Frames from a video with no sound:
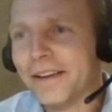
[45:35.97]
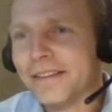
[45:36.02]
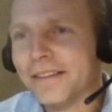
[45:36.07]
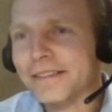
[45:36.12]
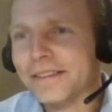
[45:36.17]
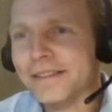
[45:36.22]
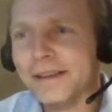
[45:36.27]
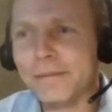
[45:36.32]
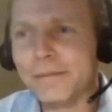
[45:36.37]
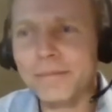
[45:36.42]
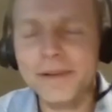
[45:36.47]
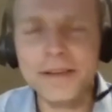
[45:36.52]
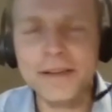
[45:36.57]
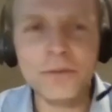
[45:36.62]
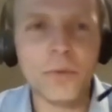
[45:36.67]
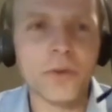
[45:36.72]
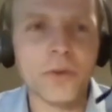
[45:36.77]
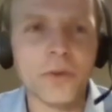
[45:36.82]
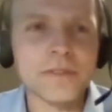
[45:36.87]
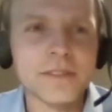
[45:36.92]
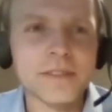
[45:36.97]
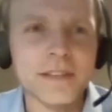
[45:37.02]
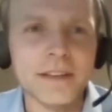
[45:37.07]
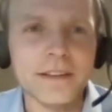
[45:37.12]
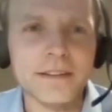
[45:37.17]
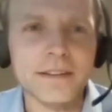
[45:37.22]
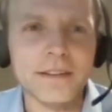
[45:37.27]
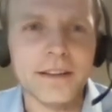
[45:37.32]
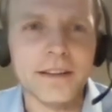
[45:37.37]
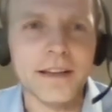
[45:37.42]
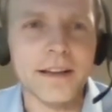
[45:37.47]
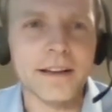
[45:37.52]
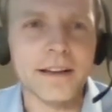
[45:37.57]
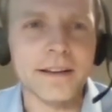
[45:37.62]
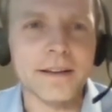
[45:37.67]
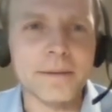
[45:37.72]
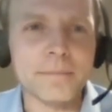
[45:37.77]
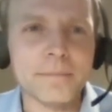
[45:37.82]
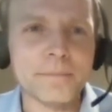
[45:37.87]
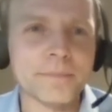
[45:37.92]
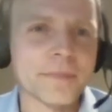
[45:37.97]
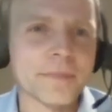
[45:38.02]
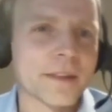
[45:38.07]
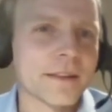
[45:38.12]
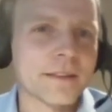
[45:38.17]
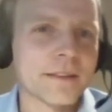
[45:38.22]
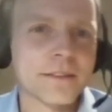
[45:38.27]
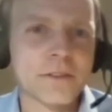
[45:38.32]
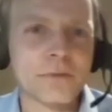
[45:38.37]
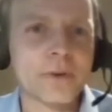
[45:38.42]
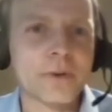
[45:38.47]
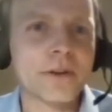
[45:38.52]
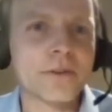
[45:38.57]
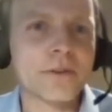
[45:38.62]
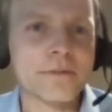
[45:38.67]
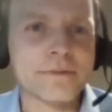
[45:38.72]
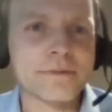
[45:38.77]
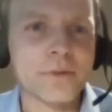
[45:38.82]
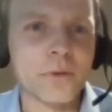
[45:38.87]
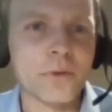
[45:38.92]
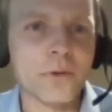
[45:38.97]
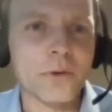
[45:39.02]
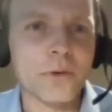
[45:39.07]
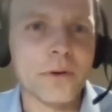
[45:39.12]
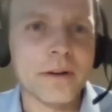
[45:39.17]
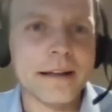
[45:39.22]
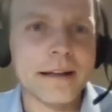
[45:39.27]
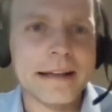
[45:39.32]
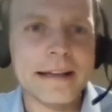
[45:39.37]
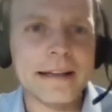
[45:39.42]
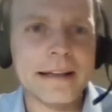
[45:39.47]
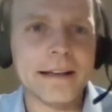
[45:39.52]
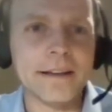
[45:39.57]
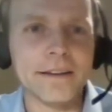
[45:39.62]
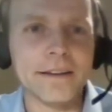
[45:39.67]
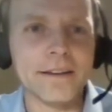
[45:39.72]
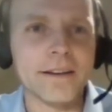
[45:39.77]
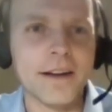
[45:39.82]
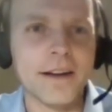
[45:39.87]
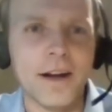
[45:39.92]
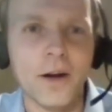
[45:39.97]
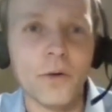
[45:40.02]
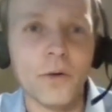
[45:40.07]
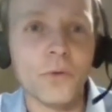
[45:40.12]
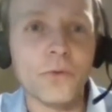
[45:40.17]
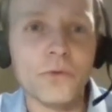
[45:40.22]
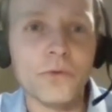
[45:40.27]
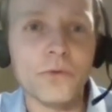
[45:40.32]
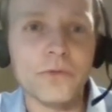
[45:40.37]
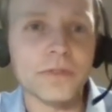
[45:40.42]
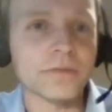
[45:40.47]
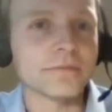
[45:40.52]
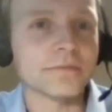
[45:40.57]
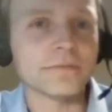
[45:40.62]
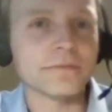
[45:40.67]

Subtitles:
somebody wanted 3 or 4 old